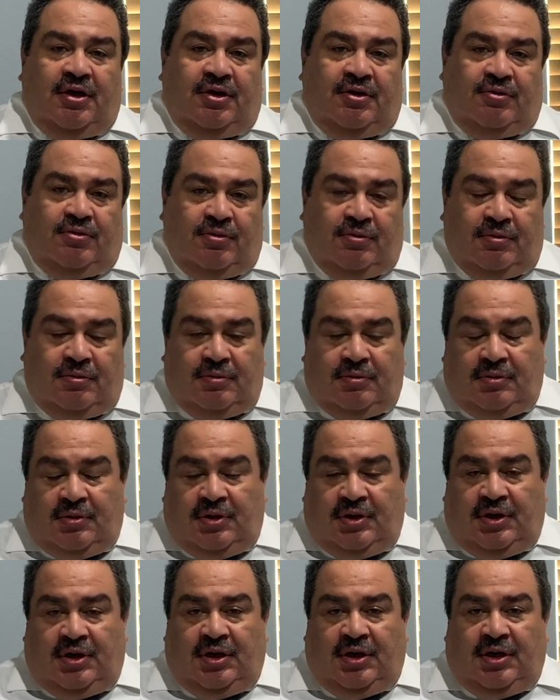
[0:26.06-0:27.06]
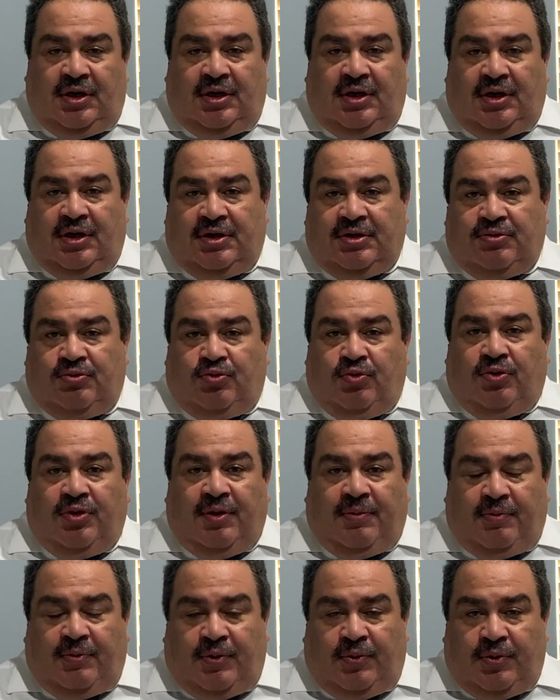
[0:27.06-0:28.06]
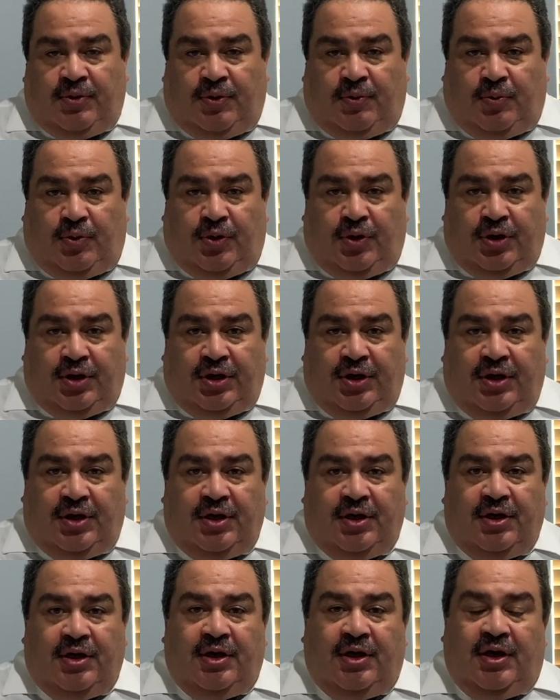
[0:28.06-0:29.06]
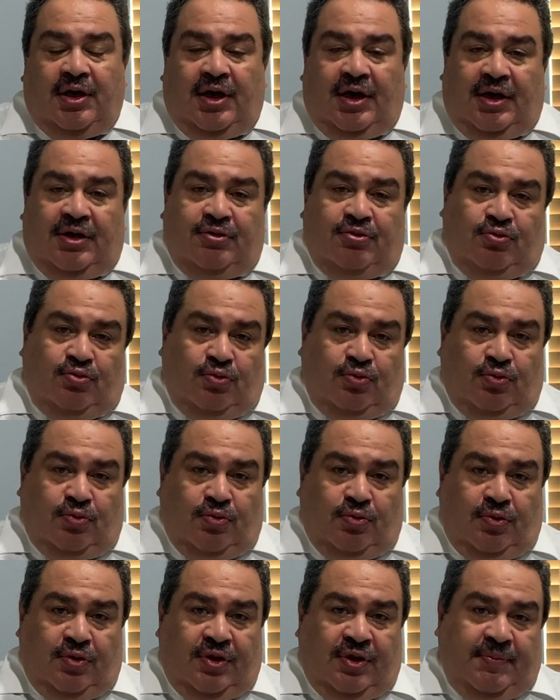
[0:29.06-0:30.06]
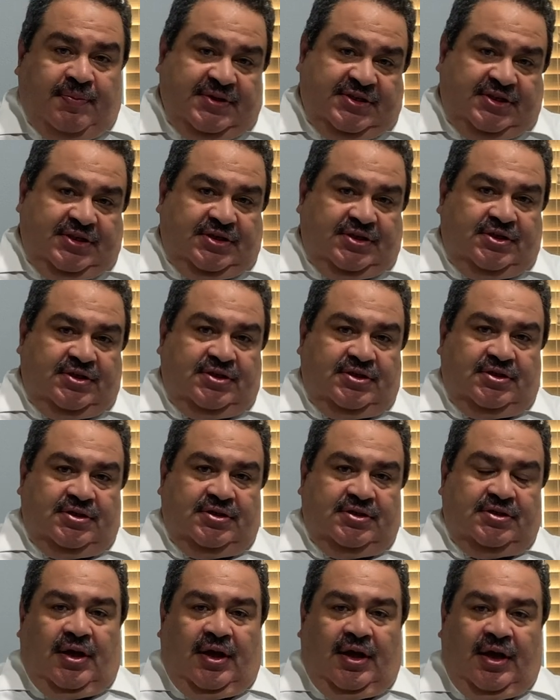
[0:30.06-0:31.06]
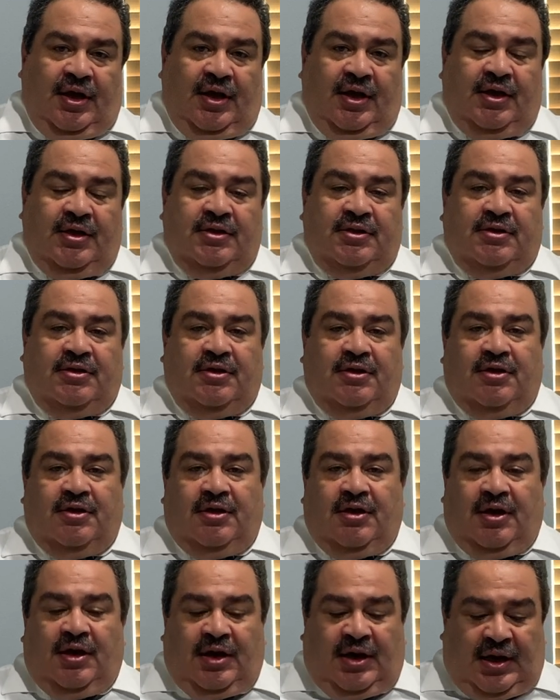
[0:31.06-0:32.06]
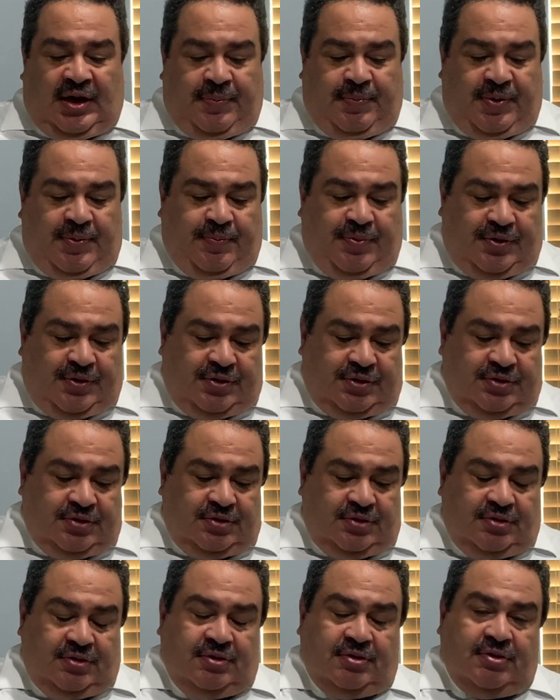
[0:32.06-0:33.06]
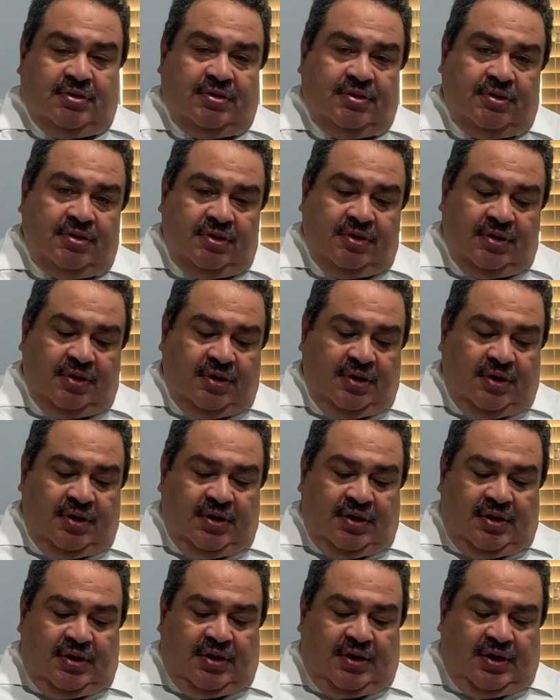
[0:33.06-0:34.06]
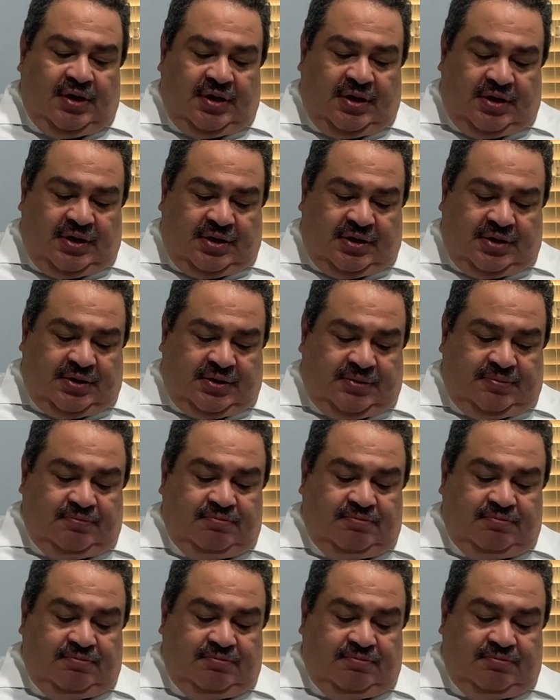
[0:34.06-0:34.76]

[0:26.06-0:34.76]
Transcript: to do the work and do the business. And I prepared a